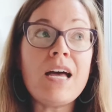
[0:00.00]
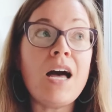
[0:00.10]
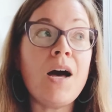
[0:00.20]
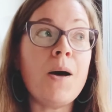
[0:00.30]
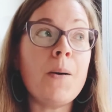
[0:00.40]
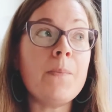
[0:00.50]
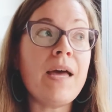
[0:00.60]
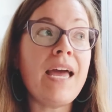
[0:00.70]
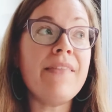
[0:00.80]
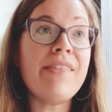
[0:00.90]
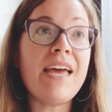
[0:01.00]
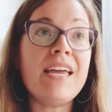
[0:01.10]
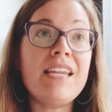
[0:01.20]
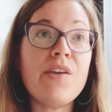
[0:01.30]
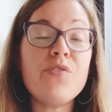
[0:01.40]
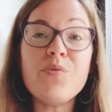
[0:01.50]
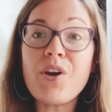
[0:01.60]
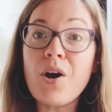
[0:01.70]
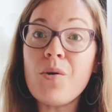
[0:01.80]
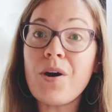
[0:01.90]
And then if you
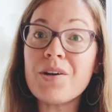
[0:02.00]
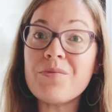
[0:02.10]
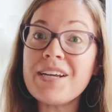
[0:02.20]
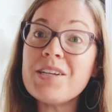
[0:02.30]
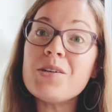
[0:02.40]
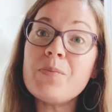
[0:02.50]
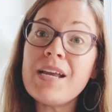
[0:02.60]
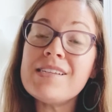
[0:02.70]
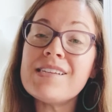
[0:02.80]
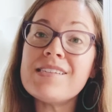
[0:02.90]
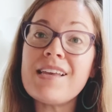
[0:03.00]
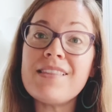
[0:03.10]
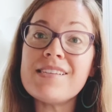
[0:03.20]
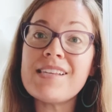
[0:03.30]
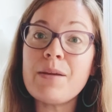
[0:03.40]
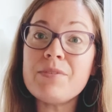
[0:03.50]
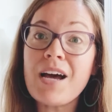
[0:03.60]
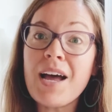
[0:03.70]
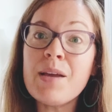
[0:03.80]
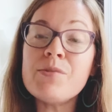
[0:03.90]
go on a regular basis at the same
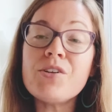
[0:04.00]
times,